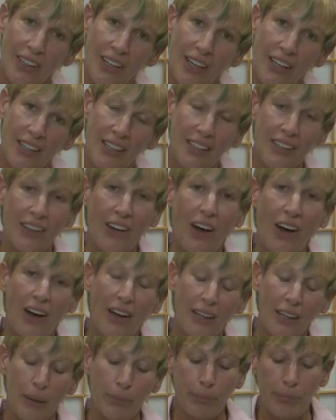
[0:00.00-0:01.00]
and get
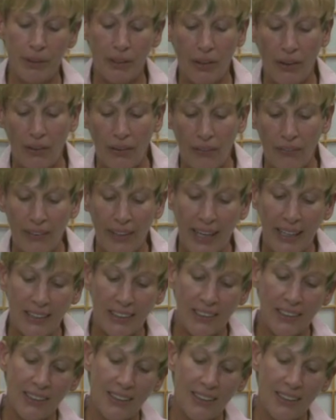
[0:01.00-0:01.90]
caught up in all that,